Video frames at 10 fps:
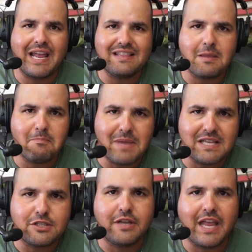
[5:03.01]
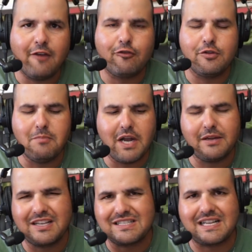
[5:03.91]
Get the best you can from the money.
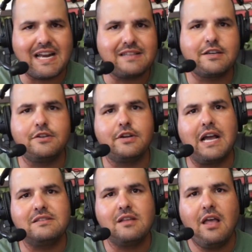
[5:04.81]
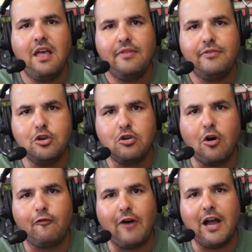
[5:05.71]
Because I got to tell you guys, you go
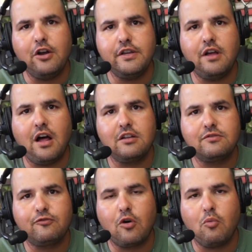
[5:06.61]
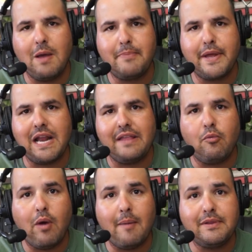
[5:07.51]
$500 for a weapon and the
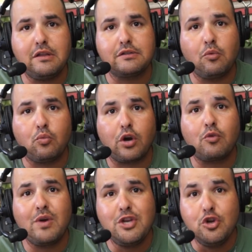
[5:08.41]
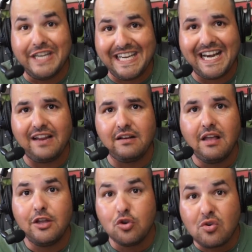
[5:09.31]
weapon doesn't work when you need it,
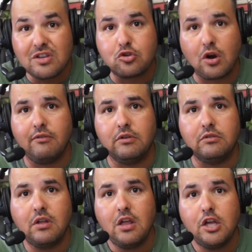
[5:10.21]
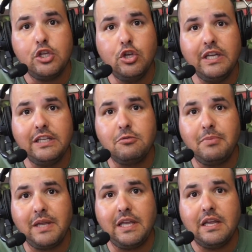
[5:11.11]
you're in trouble. You need
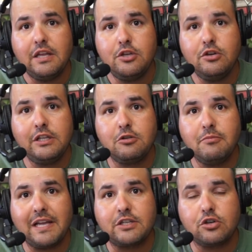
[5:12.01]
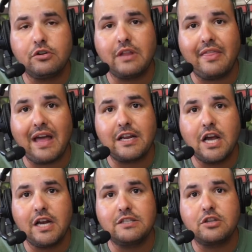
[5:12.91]
to make sure that
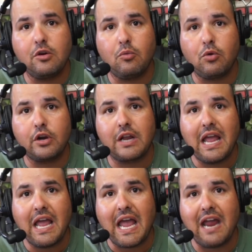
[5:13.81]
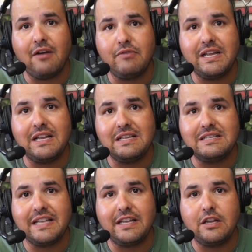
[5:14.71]
gun is going to work every
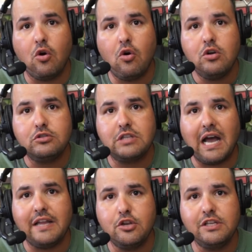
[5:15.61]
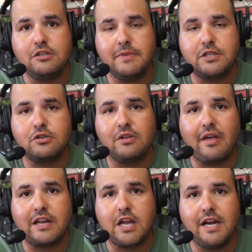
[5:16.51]
single time. You need to make sure
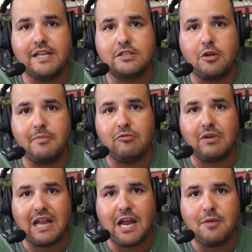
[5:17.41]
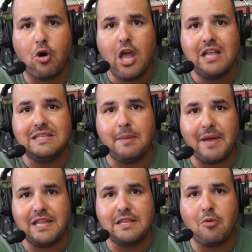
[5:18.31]
that gun is going to be reliable,
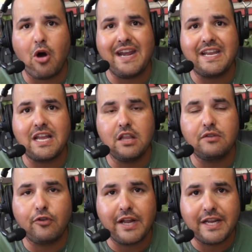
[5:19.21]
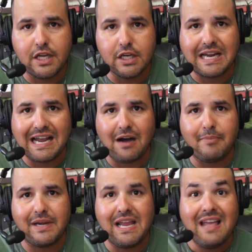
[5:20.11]
dependable, and it comes from a good
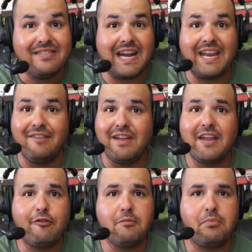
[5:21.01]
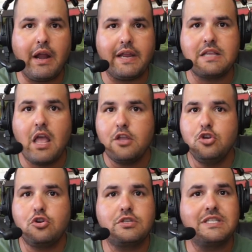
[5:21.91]
company that even if it breaks, you
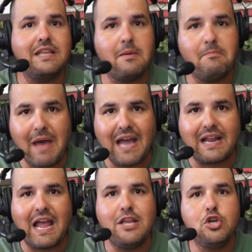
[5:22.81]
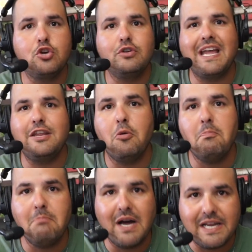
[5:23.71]
could send it back and you could get your
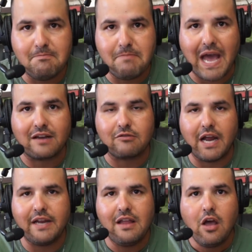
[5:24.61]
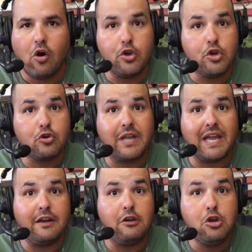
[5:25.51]
money back, right? Or you could get
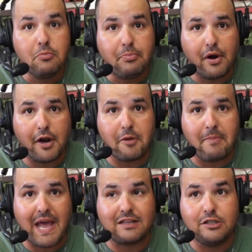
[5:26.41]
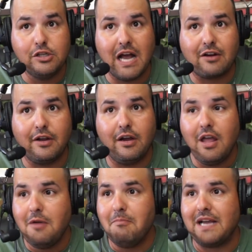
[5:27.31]
a new product back. You're not going to
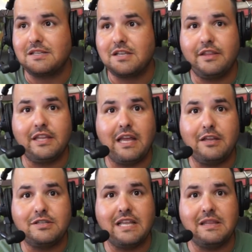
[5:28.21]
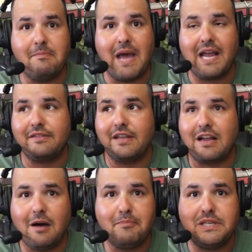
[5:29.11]
buy something that you send it back and the
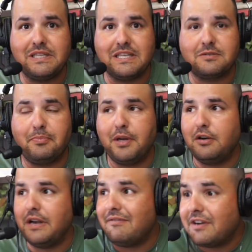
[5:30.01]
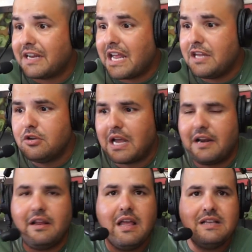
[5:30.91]
company disappear and never again you kind
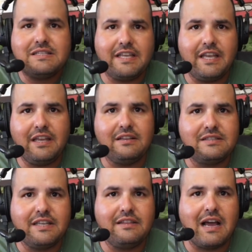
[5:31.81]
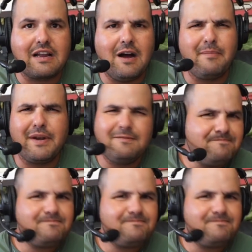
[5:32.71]
of see that company.